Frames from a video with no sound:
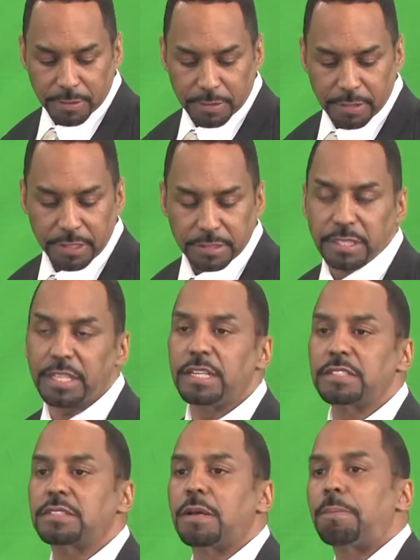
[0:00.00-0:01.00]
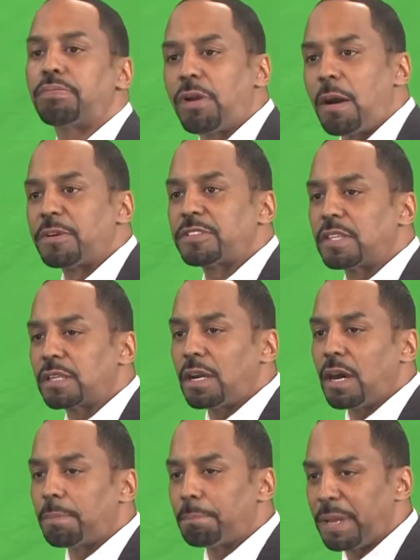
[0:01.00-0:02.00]
This is the promise that
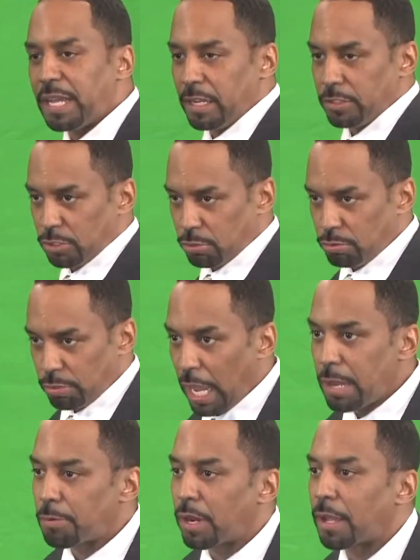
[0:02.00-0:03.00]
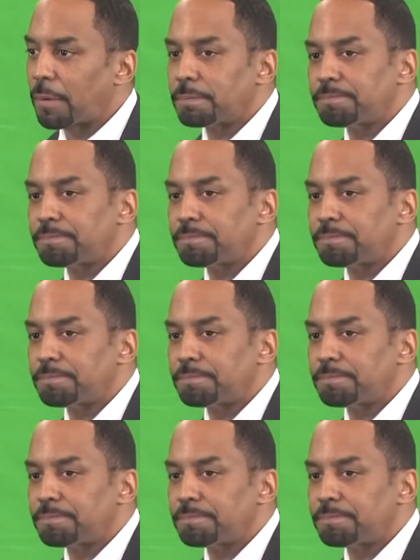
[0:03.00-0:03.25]
God made to Abraham.